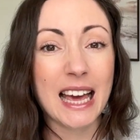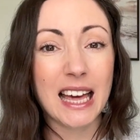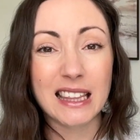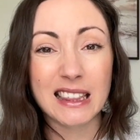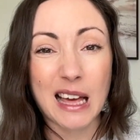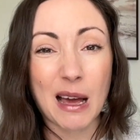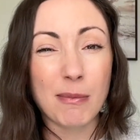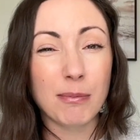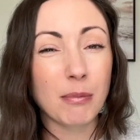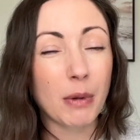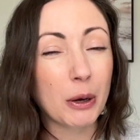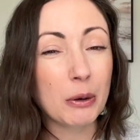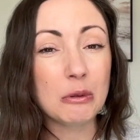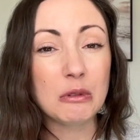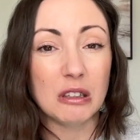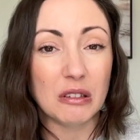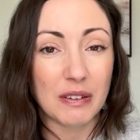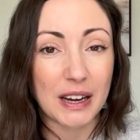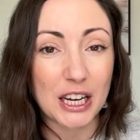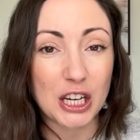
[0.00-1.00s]
that
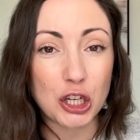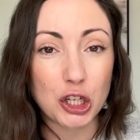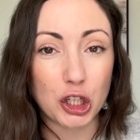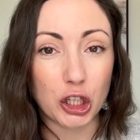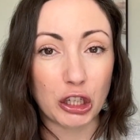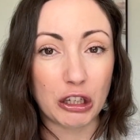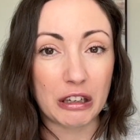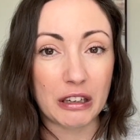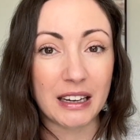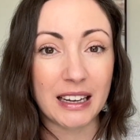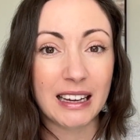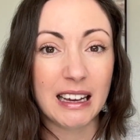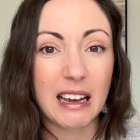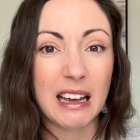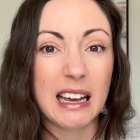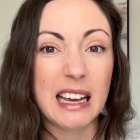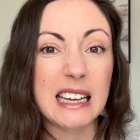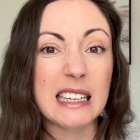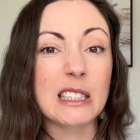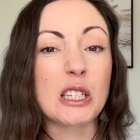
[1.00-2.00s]
motivation
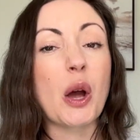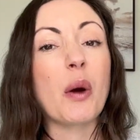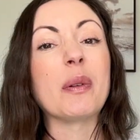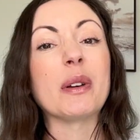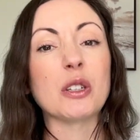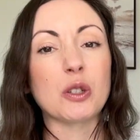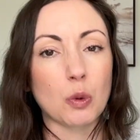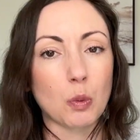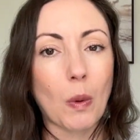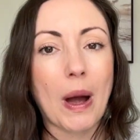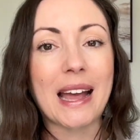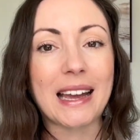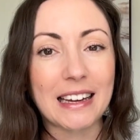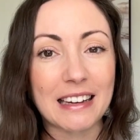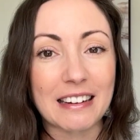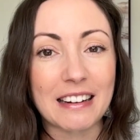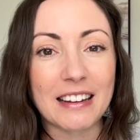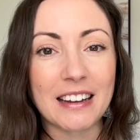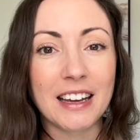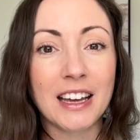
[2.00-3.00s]
is going to
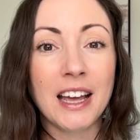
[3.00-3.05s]
wane.